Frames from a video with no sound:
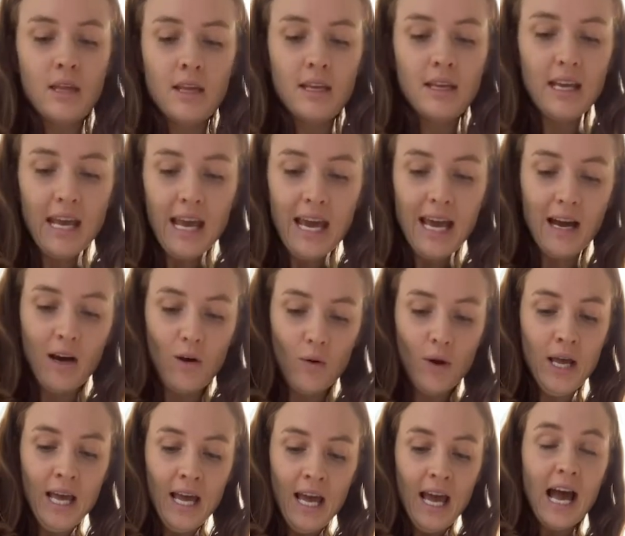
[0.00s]
Now,
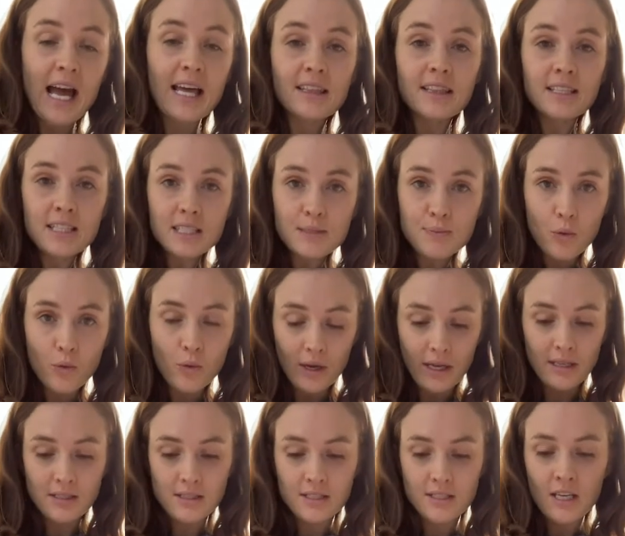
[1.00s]
at this
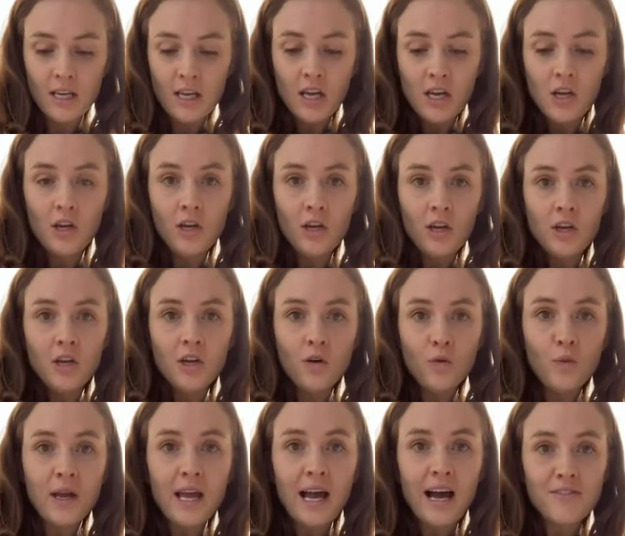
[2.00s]
point,
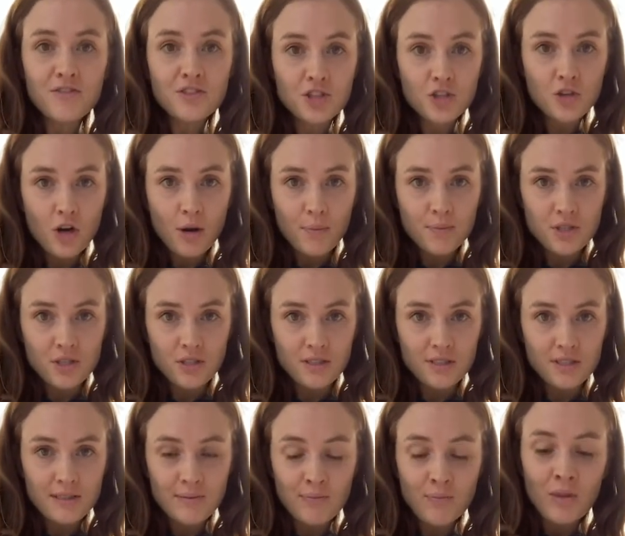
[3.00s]
we have 2
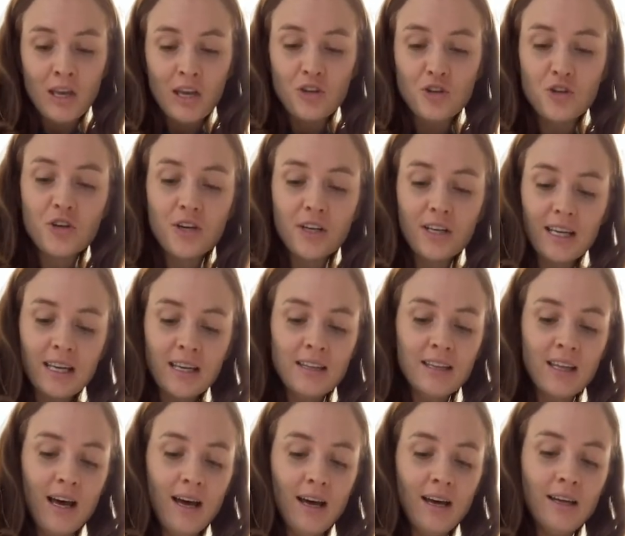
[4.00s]
options. You can
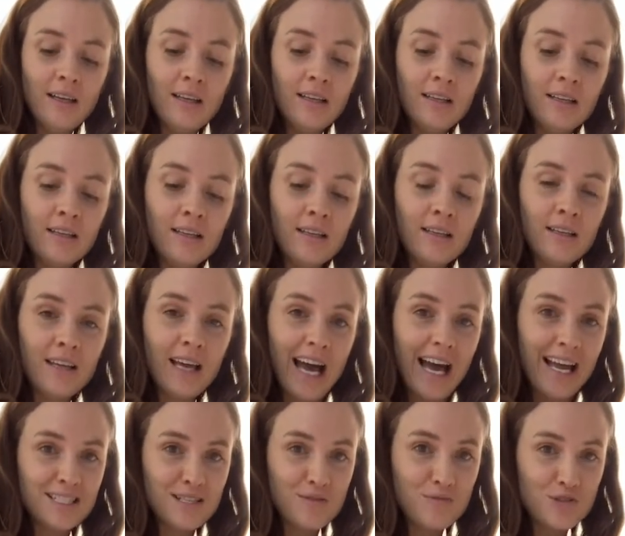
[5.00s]
either
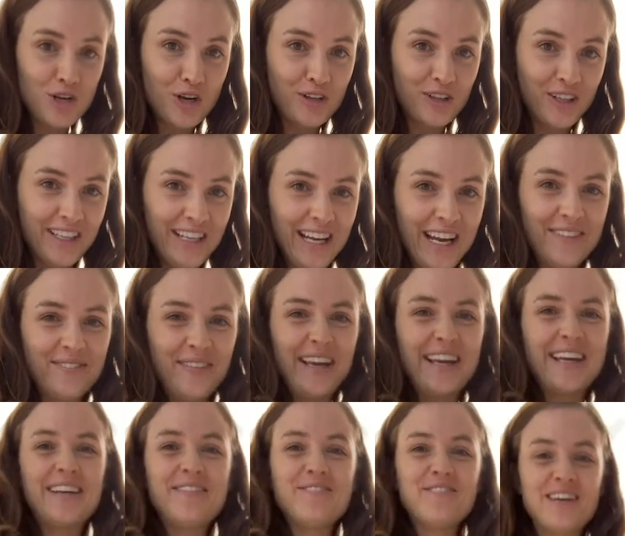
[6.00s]
add some chocolate and
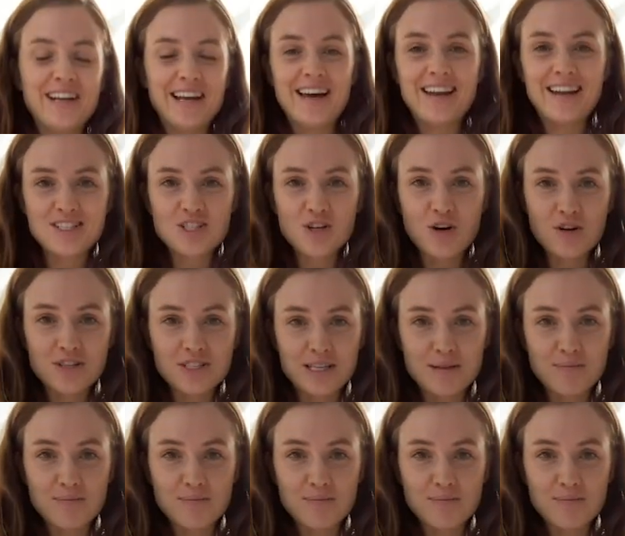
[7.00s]
make it banana choc chip